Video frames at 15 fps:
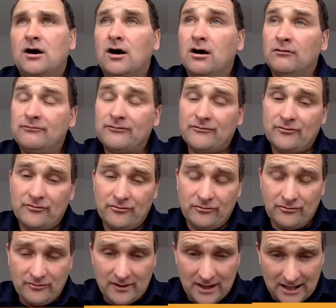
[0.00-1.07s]
of
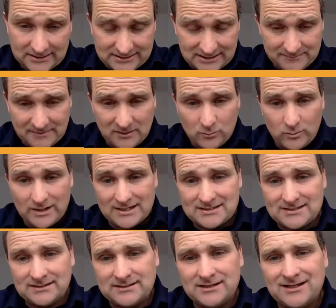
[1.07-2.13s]
assets being
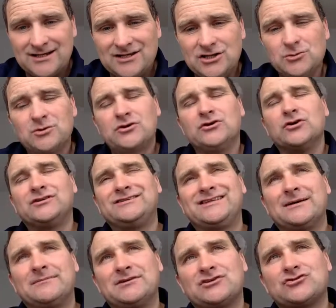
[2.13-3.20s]
wasted, you're
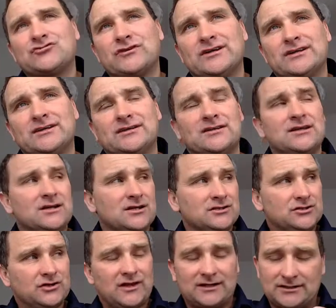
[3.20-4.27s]
demonstrating
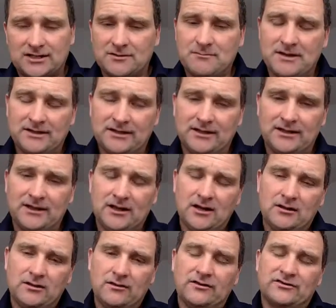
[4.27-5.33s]
to that committee
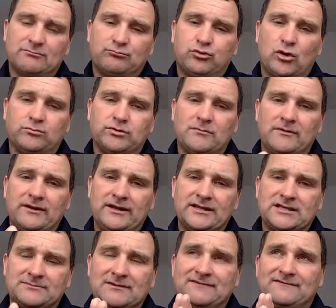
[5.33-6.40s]
that there's a problem that
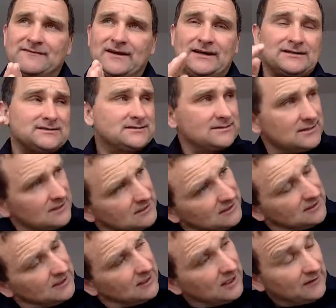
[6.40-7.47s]
needs to be fixed
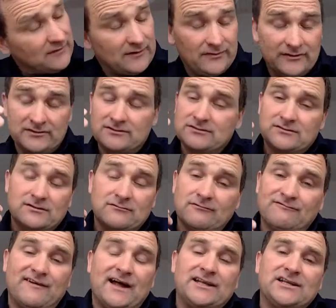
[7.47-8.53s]
and that there's
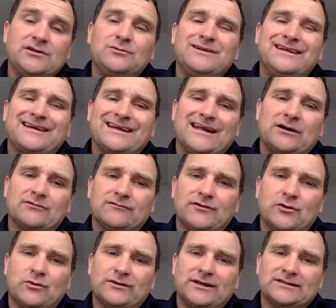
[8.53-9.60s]
value leaking out of
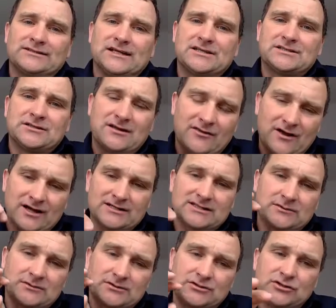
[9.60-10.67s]
the organisation. That is
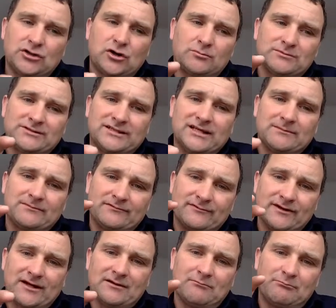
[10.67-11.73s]
our top tip
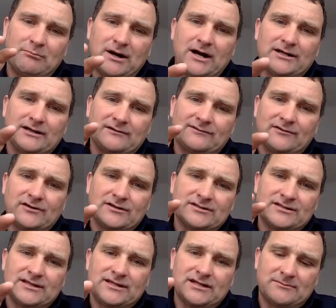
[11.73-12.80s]
for getting buy-in for your
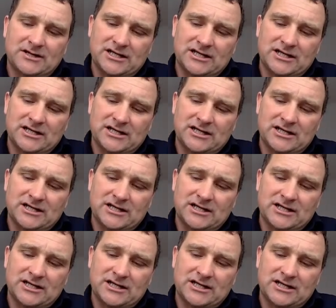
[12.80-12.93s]
senior